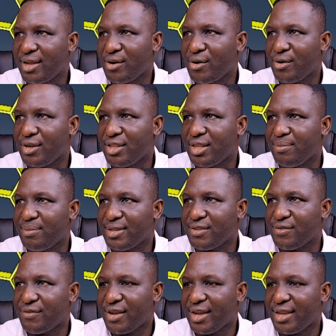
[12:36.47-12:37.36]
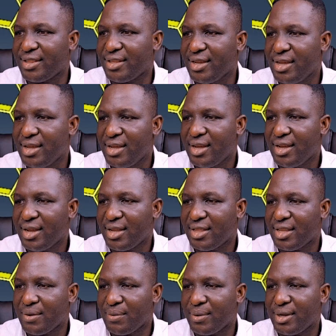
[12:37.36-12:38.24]
algorithm is fine,
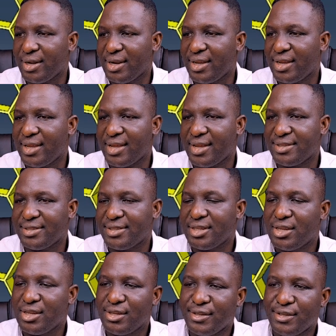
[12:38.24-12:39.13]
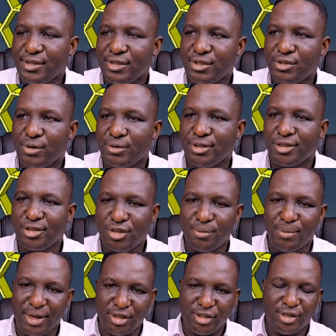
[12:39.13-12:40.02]
and then we click yes. So just
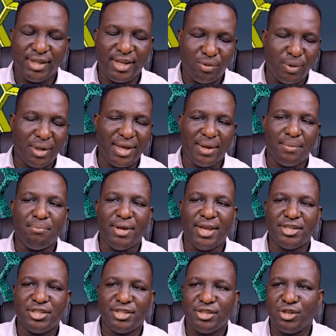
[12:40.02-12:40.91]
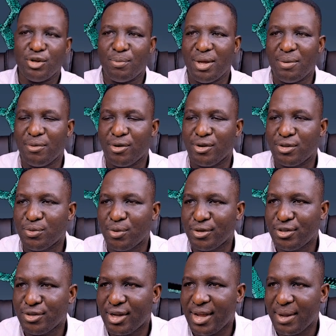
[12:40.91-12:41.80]
to make sure that we can mesh the domain, because
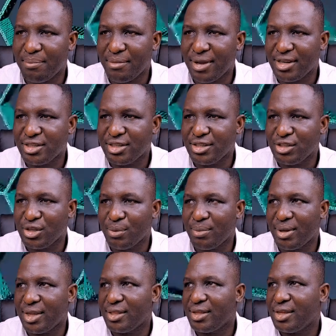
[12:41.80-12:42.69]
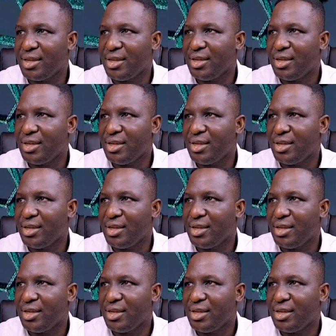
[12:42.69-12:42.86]
once you can mesh the domain,